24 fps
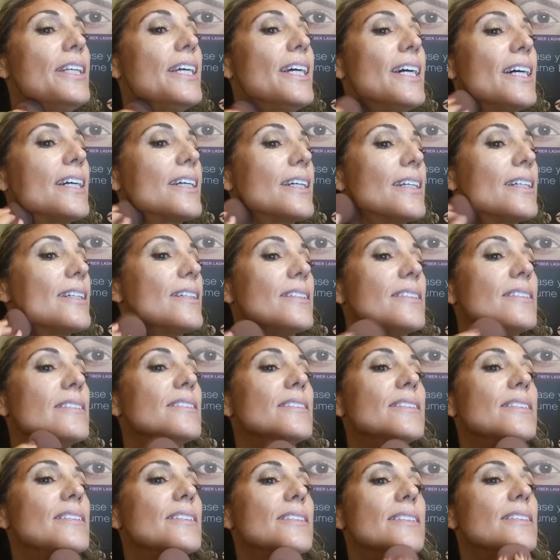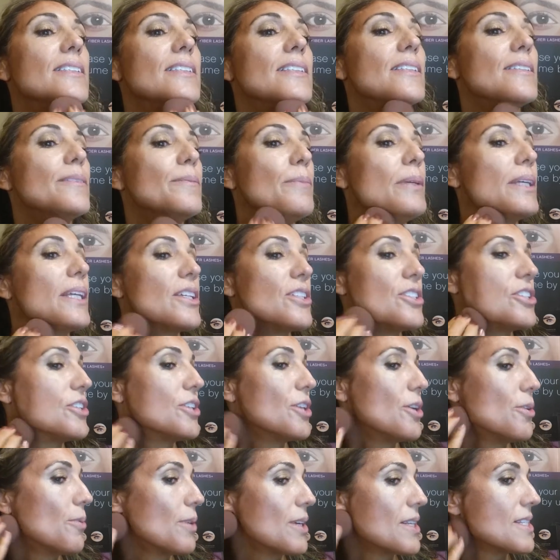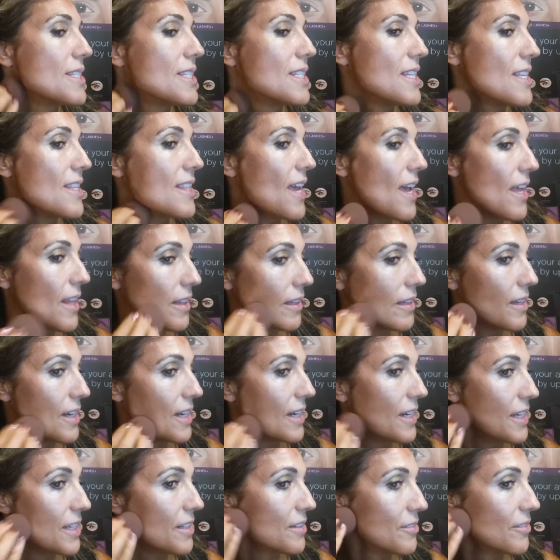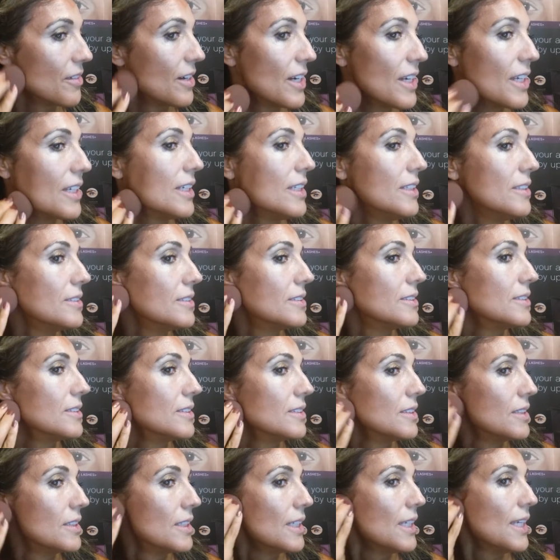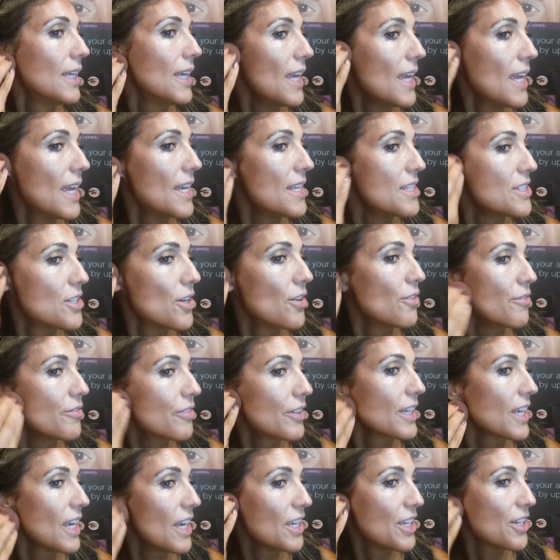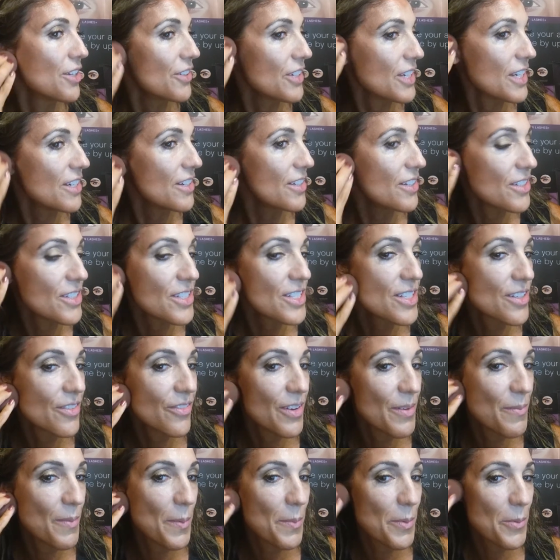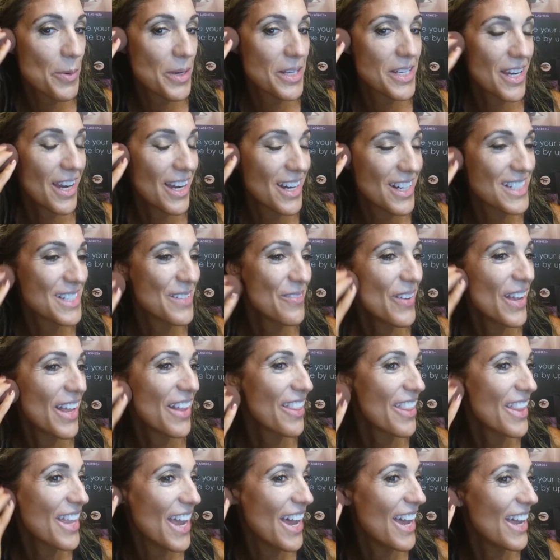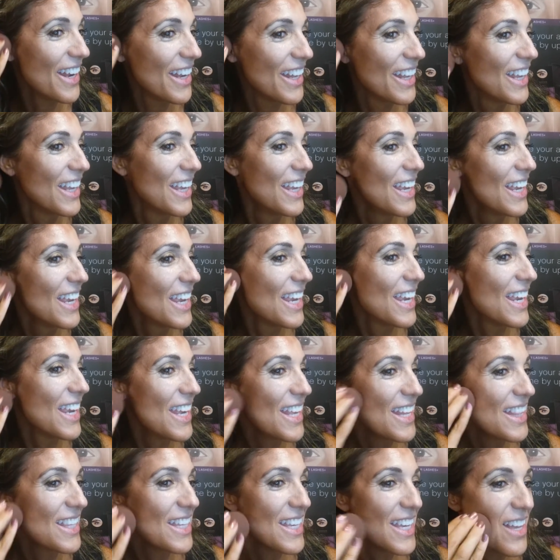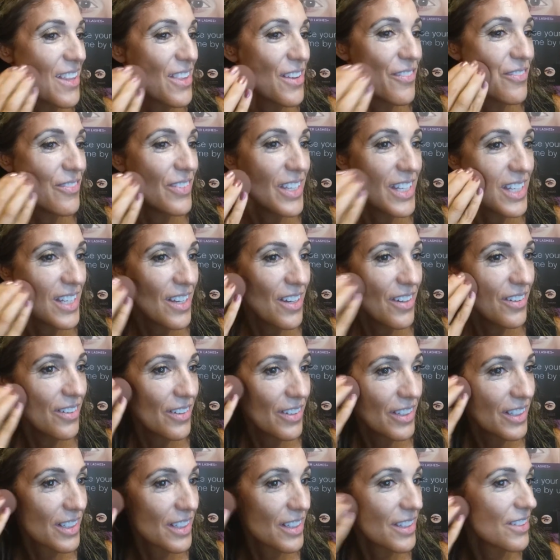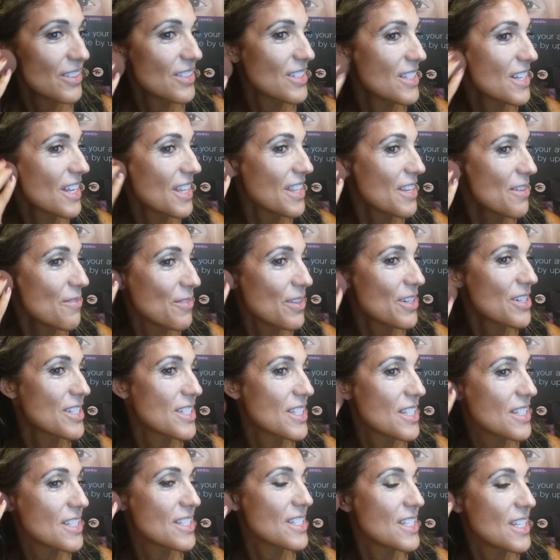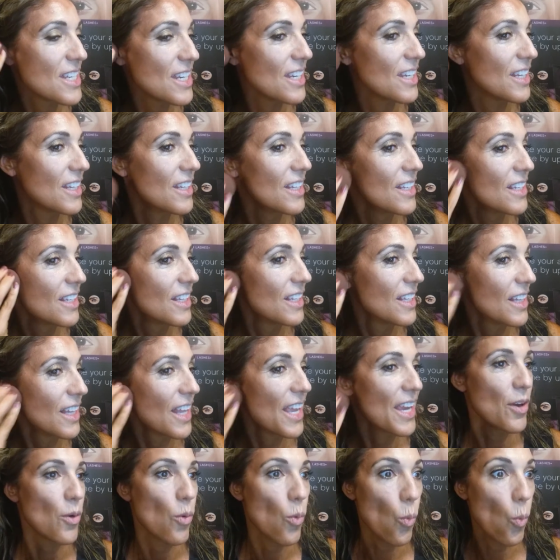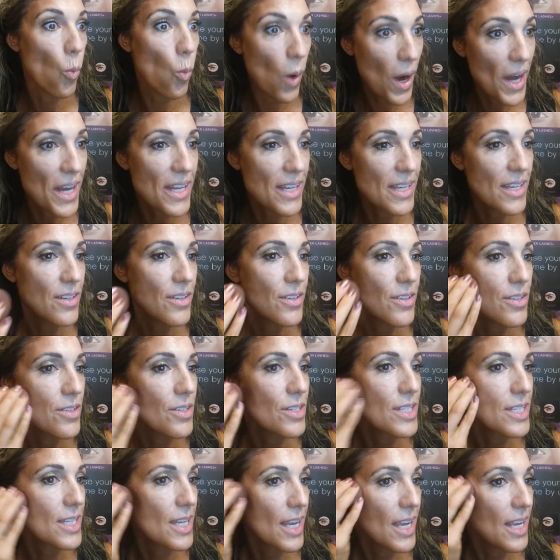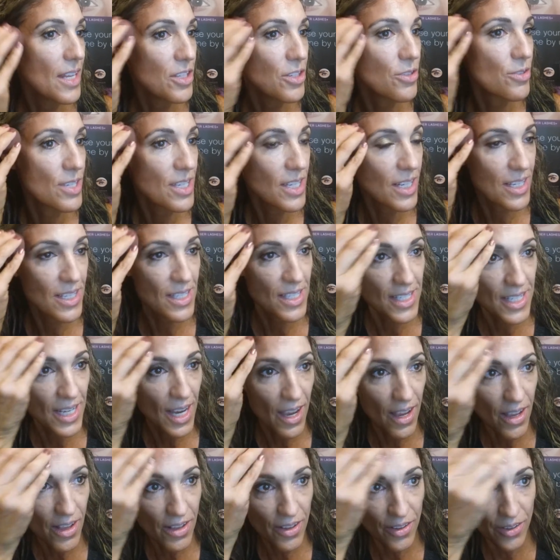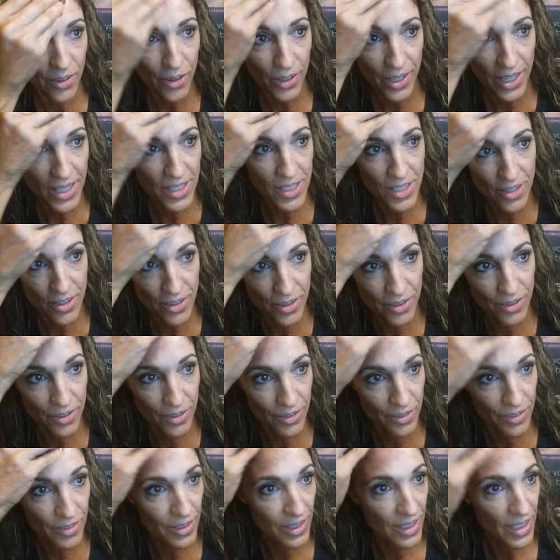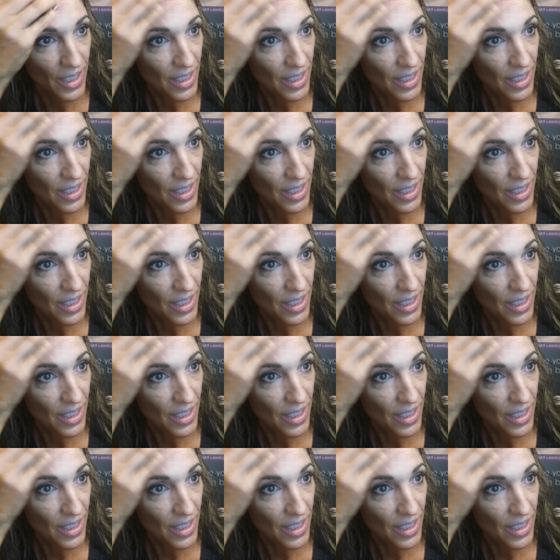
neck because you don't want to see that line, right? And don't forget your ears. Remember, we talked about that in the other video. There's nothing worse than seeing like white ears and you can tell, okay, so